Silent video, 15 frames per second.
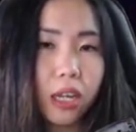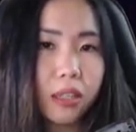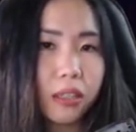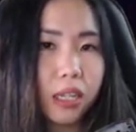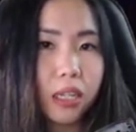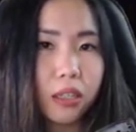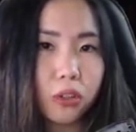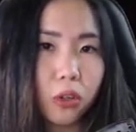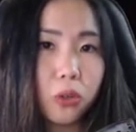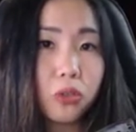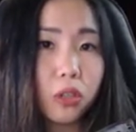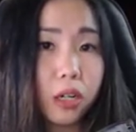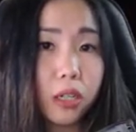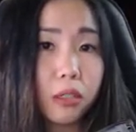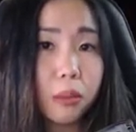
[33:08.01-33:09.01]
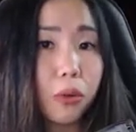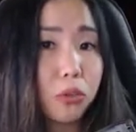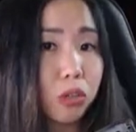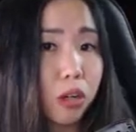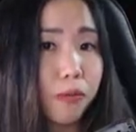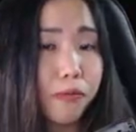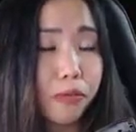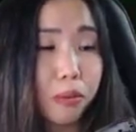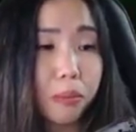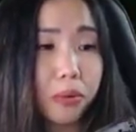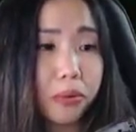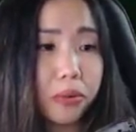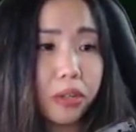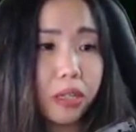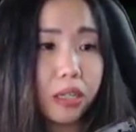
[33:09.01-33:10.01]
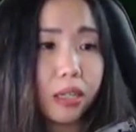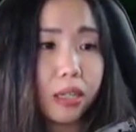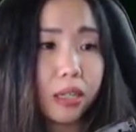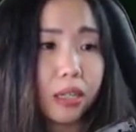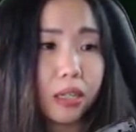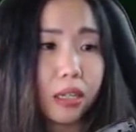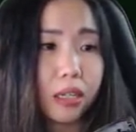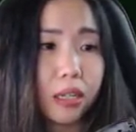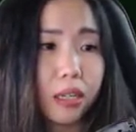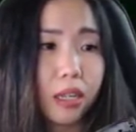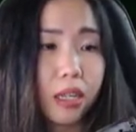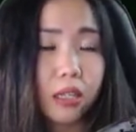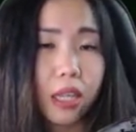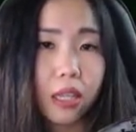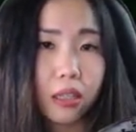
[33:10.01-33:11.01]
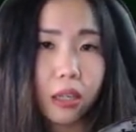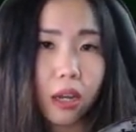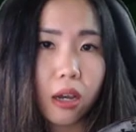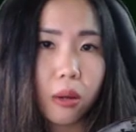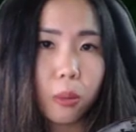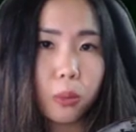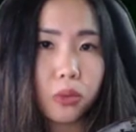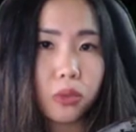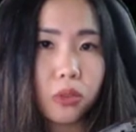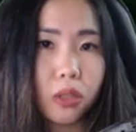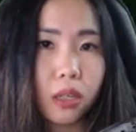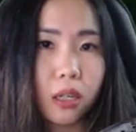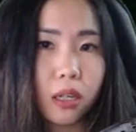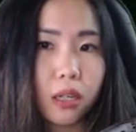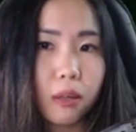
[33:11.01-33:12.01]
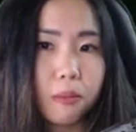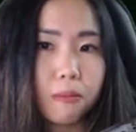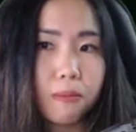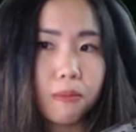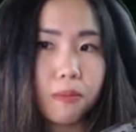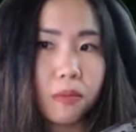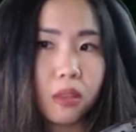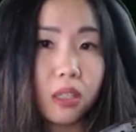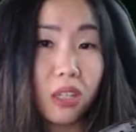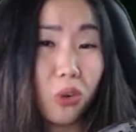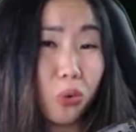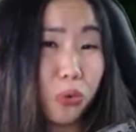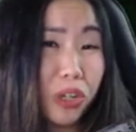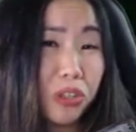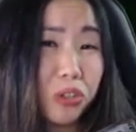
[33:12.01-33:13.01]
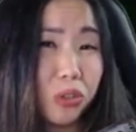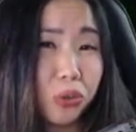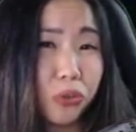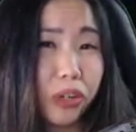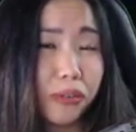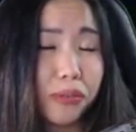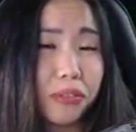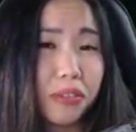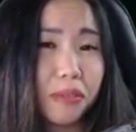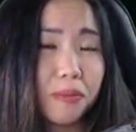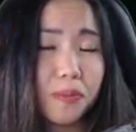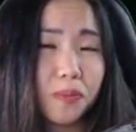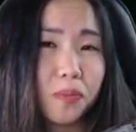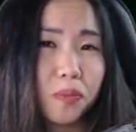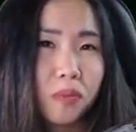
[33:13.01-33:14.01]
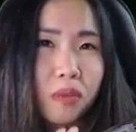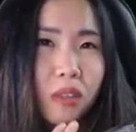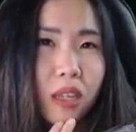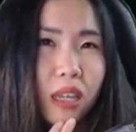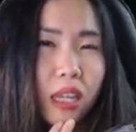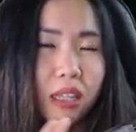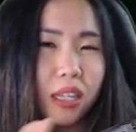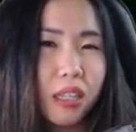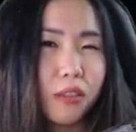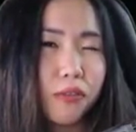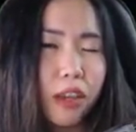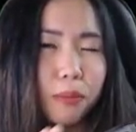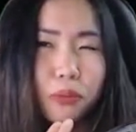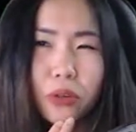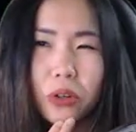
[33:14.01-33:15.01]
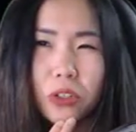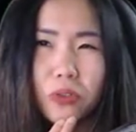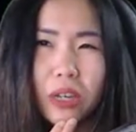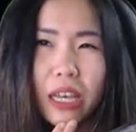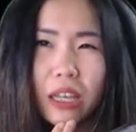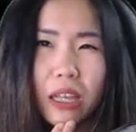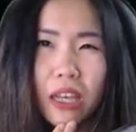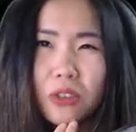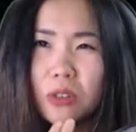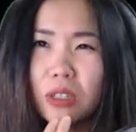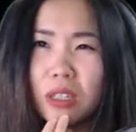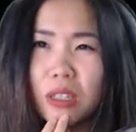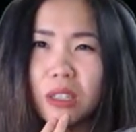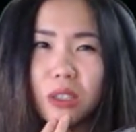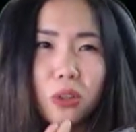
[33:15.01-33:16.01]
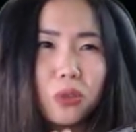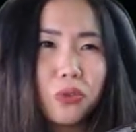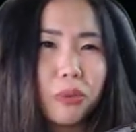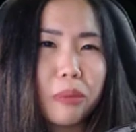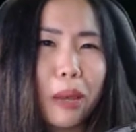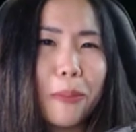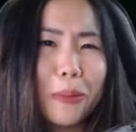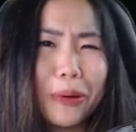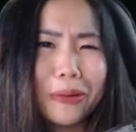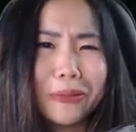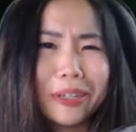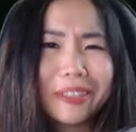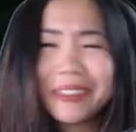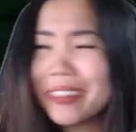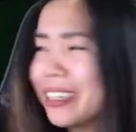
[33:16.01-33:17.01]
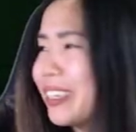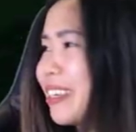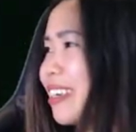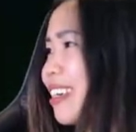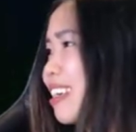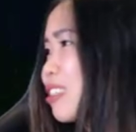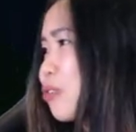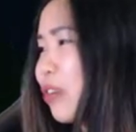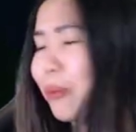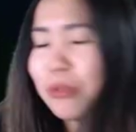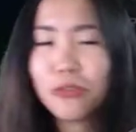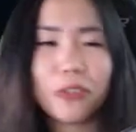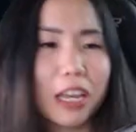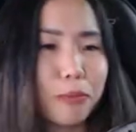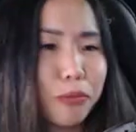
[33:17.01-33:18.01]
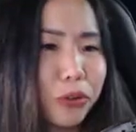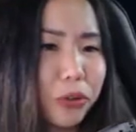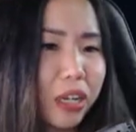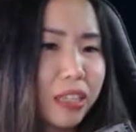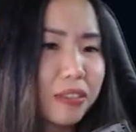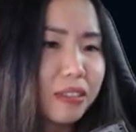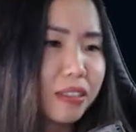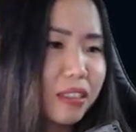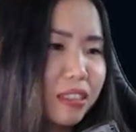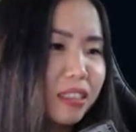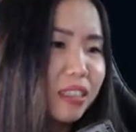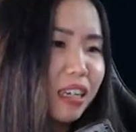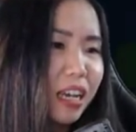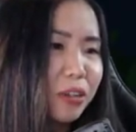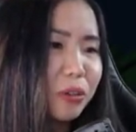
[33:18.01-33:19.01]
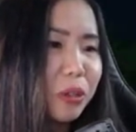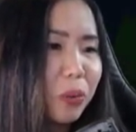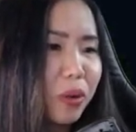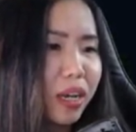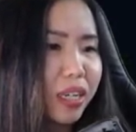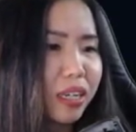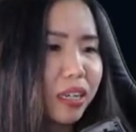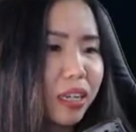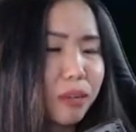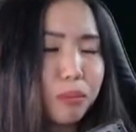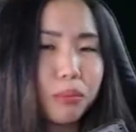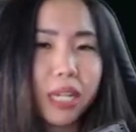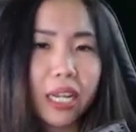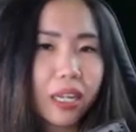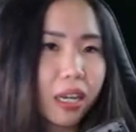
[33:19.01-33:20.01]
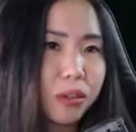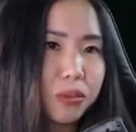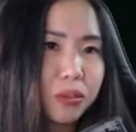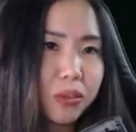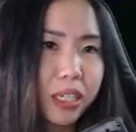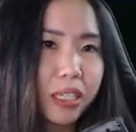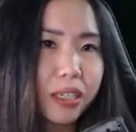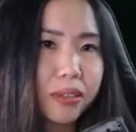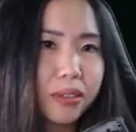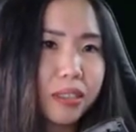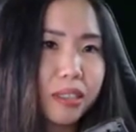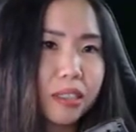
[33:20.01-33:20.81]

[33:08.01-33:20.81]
I think those are the most comfortable. And then comes the original Rift, and I think the Vive Pro as well. I actually don't remember what strap the Vive Pro has. I don't know why, I'm blackout right now.